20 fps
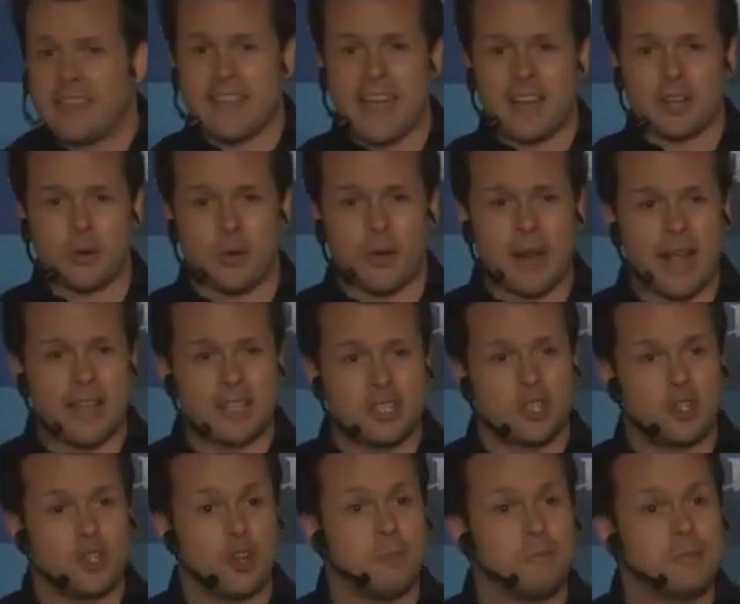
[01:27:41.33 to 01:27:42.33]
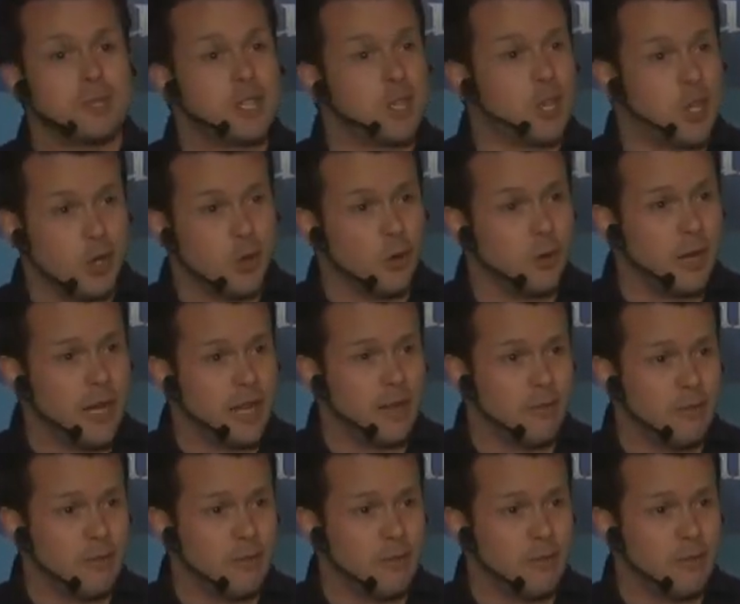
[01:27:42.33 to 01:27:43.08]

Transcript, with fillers: and that creates job security